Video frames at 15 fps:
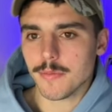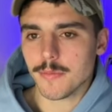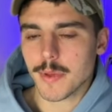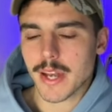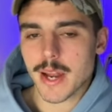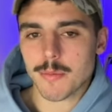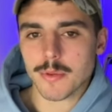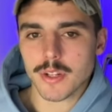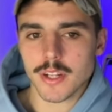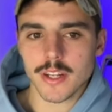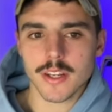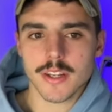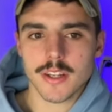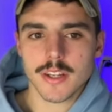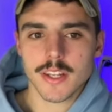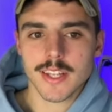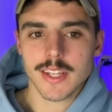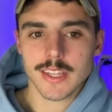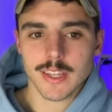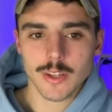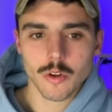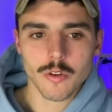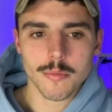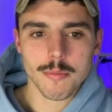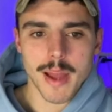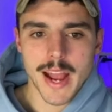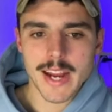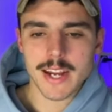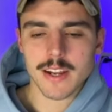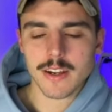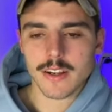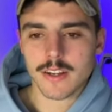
been able to look back